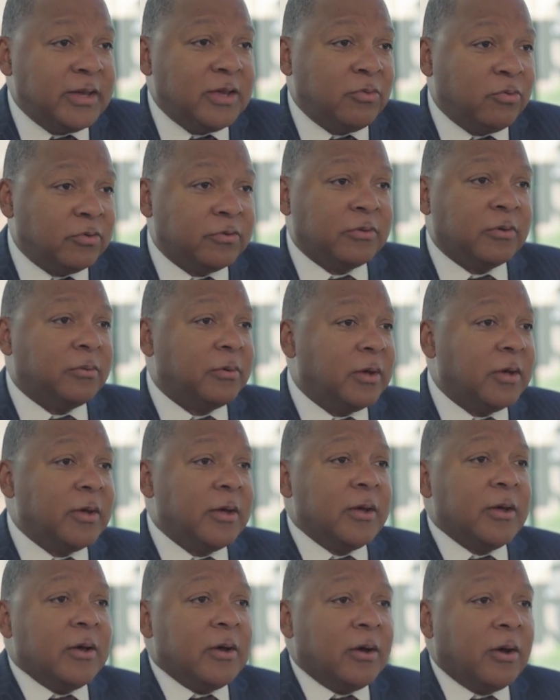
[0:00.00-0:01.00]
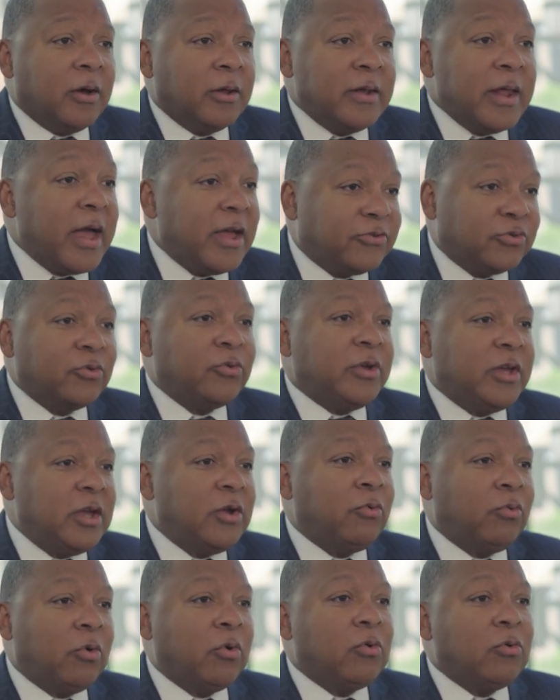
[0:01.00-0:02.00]
He was a national
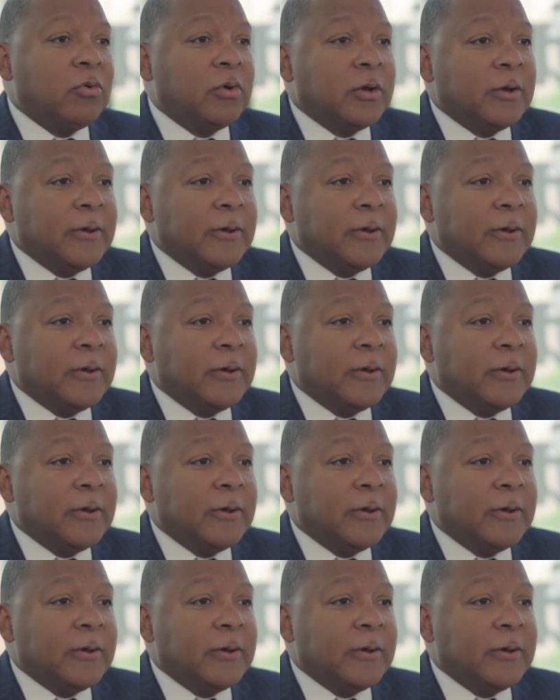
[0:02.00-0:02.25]
hero.